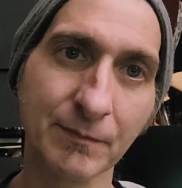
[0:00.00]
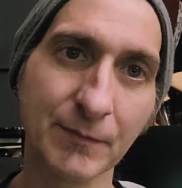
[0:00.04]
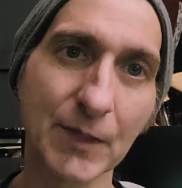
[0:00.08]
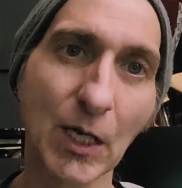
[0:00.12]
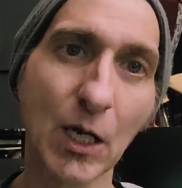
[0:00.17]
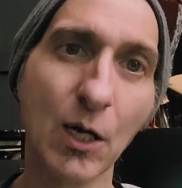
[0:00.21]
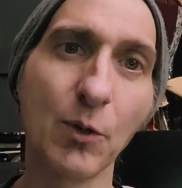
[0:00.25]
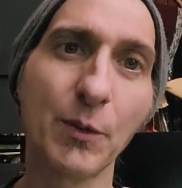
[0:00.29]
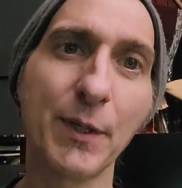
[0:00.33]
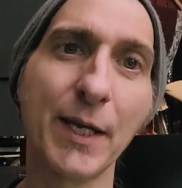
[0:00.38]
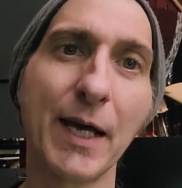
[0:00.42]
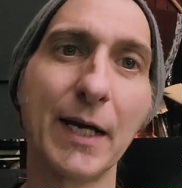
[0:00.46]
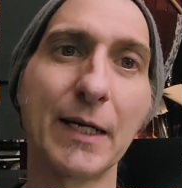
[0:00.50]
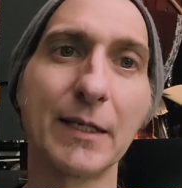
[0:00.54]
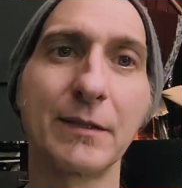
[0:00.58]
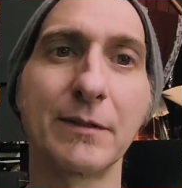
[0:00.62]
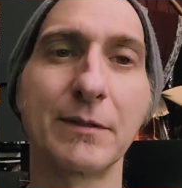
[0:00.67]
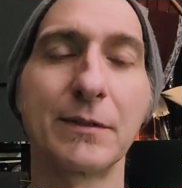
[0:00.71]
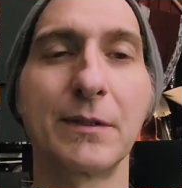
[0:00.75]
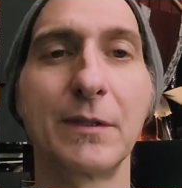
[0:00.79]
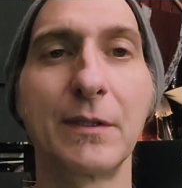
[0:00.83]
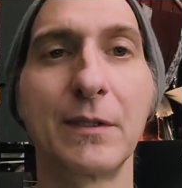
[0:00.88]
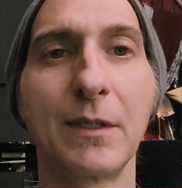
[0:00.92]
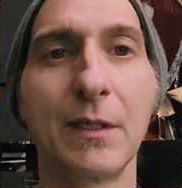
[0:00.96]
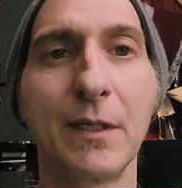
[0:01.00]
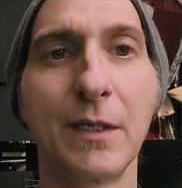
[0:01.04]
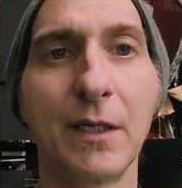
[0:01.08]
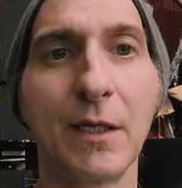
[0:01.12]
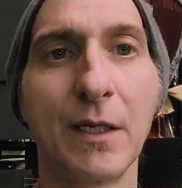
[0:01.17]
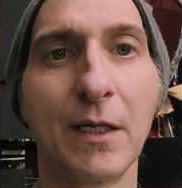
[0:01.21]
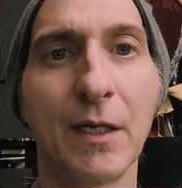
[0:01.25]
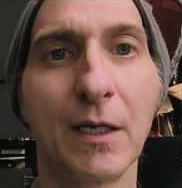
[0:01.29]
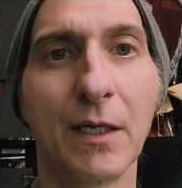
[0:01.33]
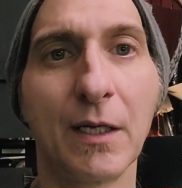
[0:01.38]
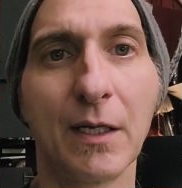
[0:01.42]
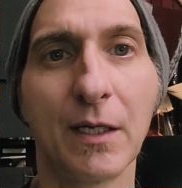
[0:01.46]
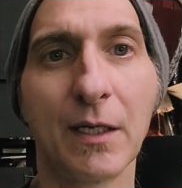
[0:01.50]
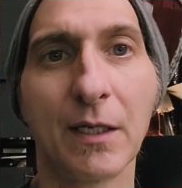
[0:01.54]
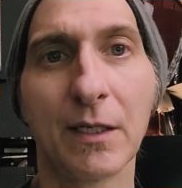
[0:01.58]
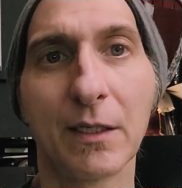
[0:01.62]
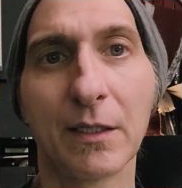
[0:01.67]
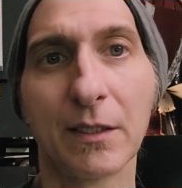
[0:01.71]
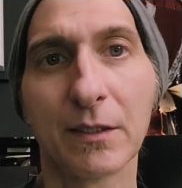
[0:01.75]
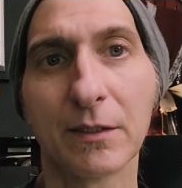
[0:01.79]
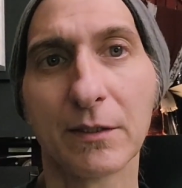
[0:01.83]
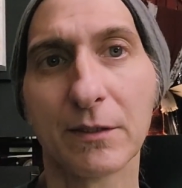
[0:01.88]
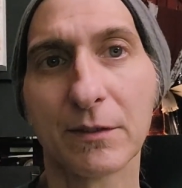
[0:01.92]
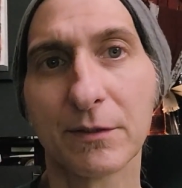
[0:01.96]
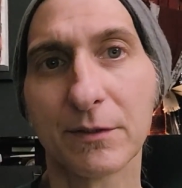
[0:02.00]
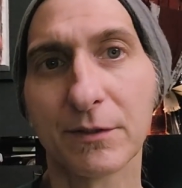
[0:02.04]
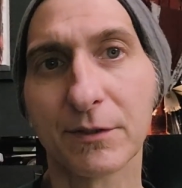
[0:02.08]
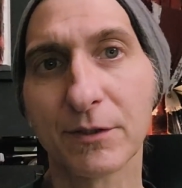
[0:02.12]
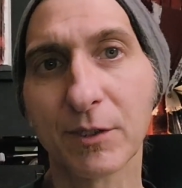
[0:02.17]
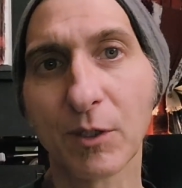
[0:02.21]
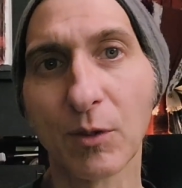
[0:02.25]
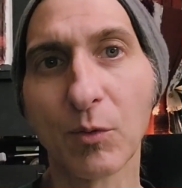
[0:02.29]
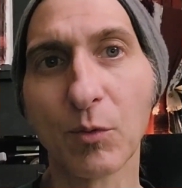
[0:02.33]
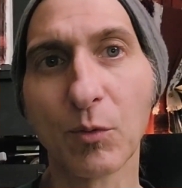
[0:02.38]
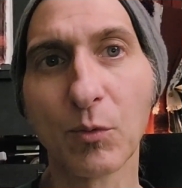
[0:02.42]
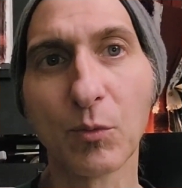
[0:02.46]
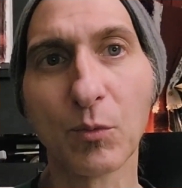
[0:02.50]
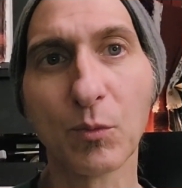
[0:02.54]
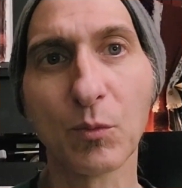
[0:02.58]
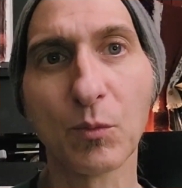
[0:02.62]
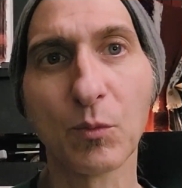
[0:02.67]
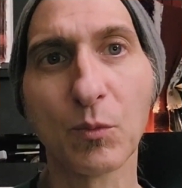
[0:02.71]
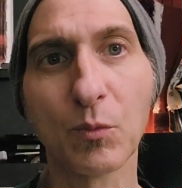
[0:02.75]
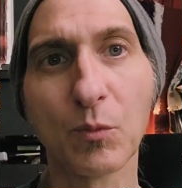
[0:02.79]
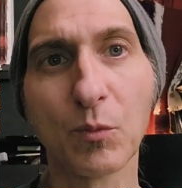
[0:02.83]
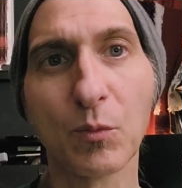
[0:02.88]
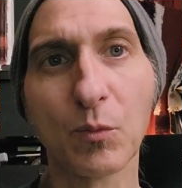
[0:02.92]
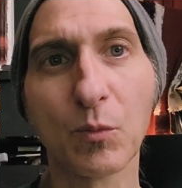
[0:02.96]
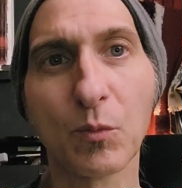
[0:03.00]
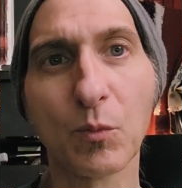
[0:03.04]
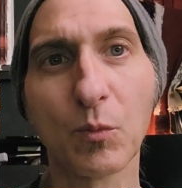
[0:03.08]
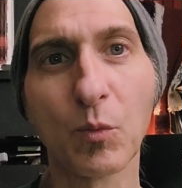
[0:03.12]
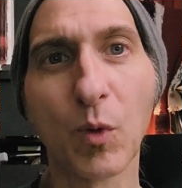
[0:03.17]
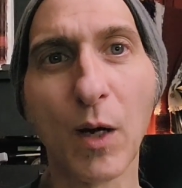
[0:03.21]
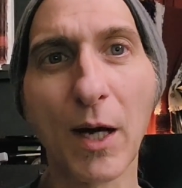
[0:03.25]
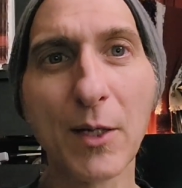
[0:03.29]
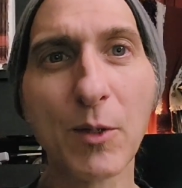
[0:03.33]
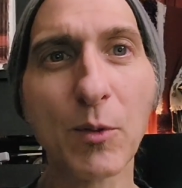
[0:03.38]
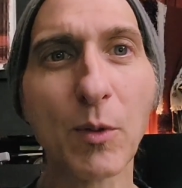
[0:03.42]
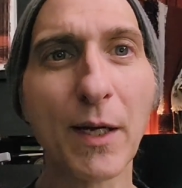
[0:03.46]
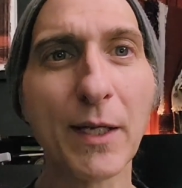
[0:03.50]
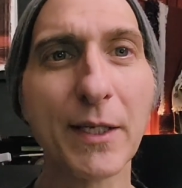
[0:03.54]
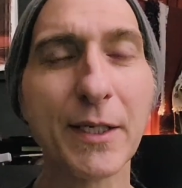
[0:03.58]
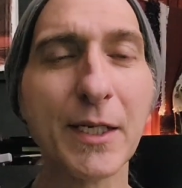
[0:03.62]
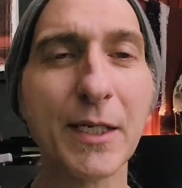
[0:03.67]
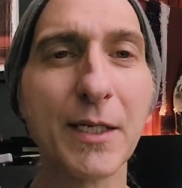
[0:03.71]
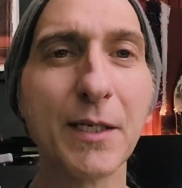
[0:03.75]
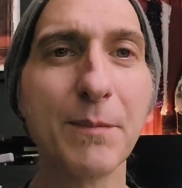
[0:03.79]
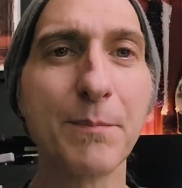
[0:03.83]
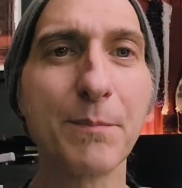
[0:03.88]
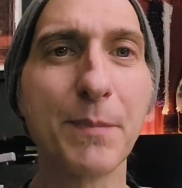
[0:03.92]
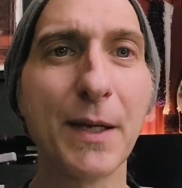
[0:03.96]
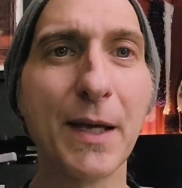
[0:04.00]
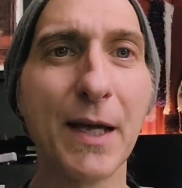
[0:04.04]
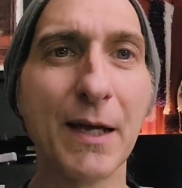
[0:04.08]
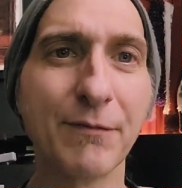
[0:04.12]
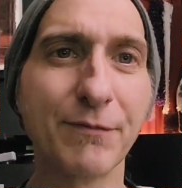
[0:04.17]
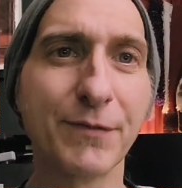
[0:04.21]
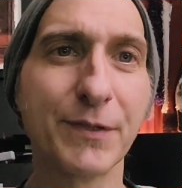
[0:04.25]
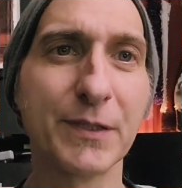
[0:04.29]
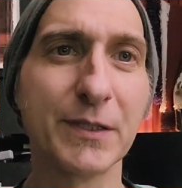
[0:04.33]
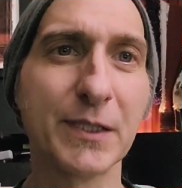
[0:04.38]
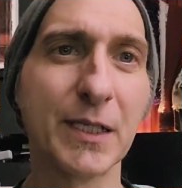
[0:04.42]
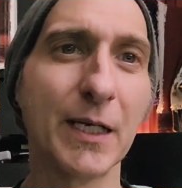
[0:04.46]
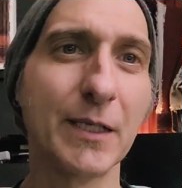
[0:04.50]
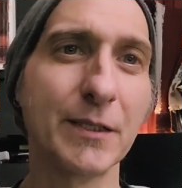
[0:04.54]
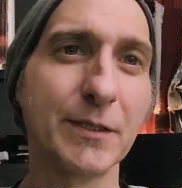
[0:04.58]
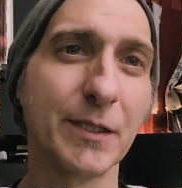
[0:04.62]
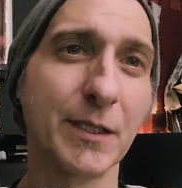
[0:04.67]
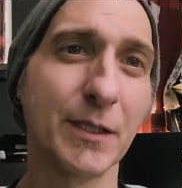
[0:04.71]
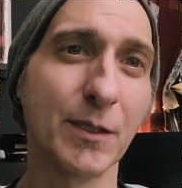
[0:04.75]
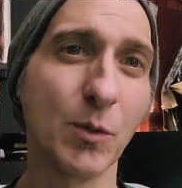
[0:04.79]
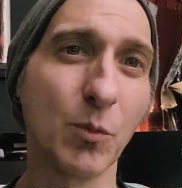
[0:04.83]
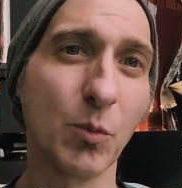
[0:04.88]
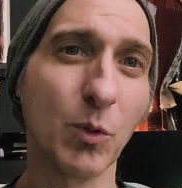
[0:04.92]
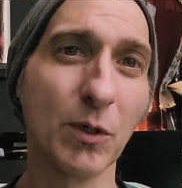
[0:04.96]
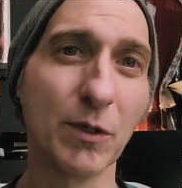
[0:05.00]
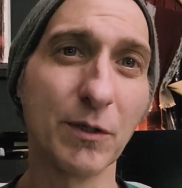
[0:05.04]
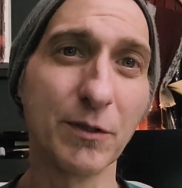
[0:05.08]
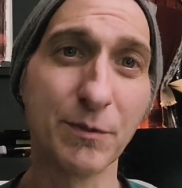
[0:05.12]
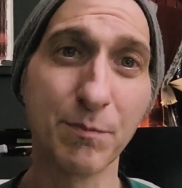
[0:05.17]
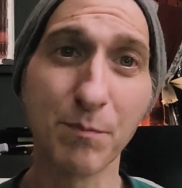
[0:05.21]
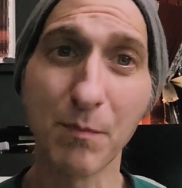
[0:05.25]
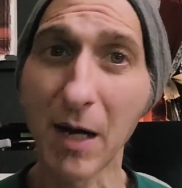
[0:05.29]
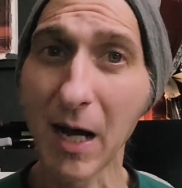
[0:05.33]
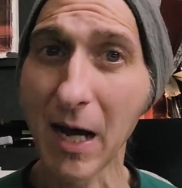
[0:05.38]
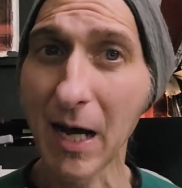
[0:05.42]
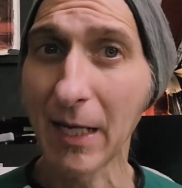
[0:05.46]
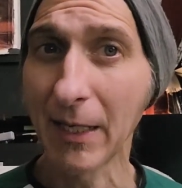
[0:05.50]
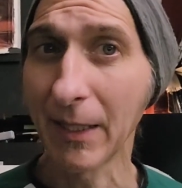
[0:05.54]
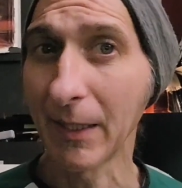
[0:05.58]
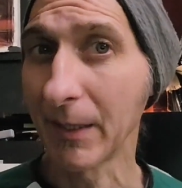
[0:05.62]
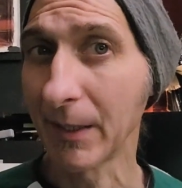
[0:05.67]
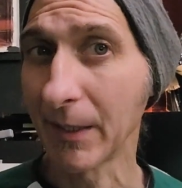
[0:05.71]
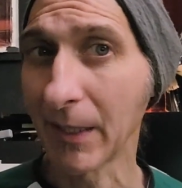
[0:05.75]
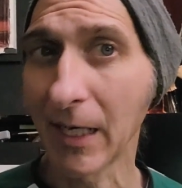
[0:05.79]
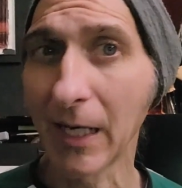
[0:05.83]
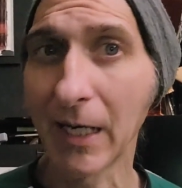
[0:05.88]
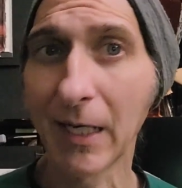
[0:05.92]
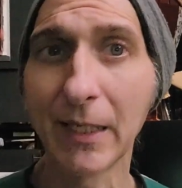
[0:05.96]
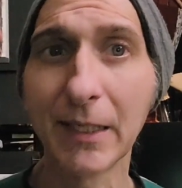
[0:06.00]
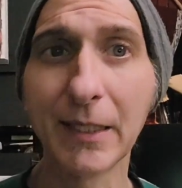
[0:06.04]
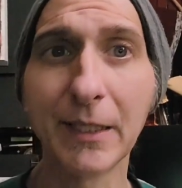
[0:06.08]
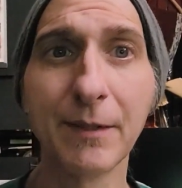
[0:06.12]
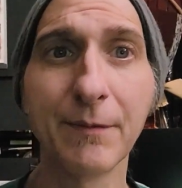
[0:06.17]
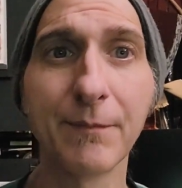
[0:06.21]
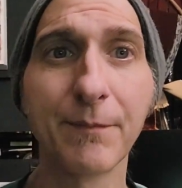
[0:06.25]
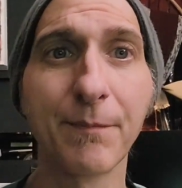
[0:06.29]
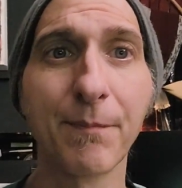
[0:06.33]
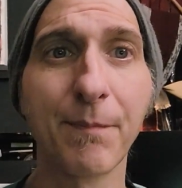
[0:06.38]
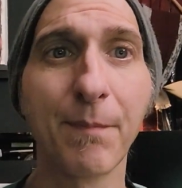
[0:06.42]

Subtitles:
Okay, so why do I keep emphasizing the words my and I?